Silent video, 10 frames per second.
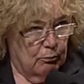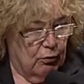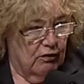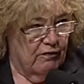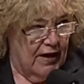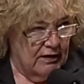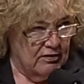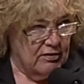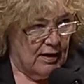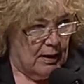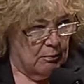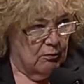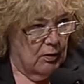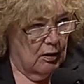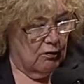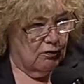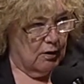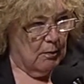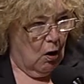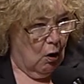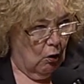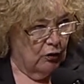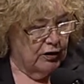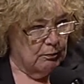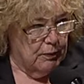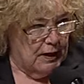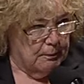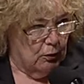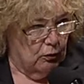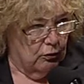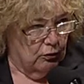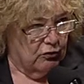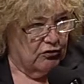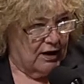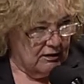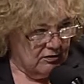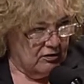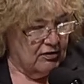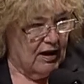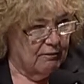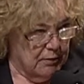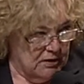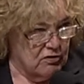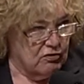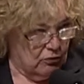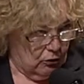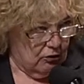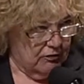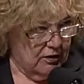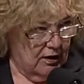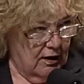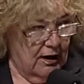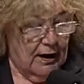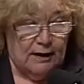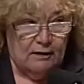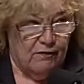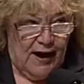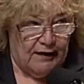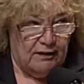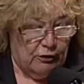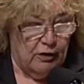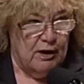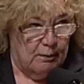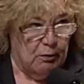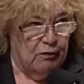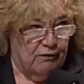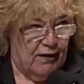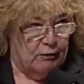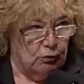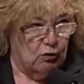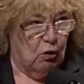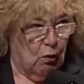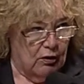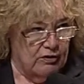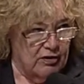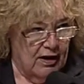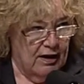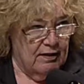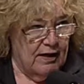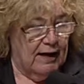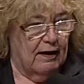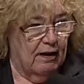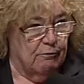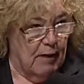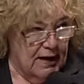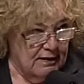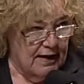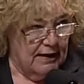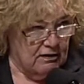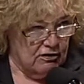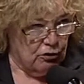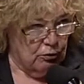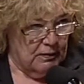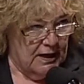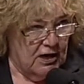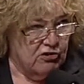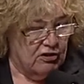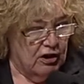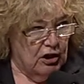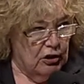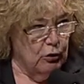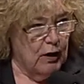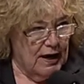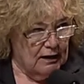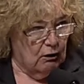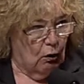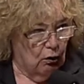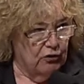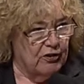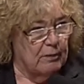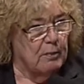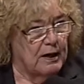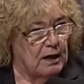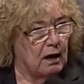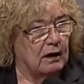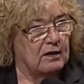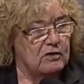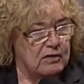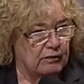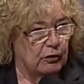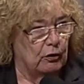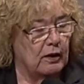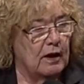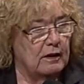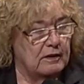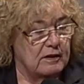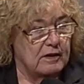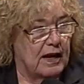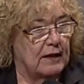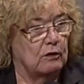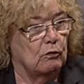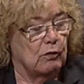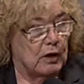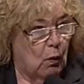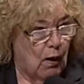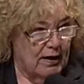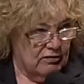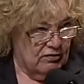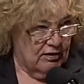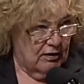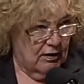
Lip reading: prevents them from holding people whose sentences have been served. And in fact, there are a number of federal courts that have made that determination. You can't hold somebody on a civil detainer request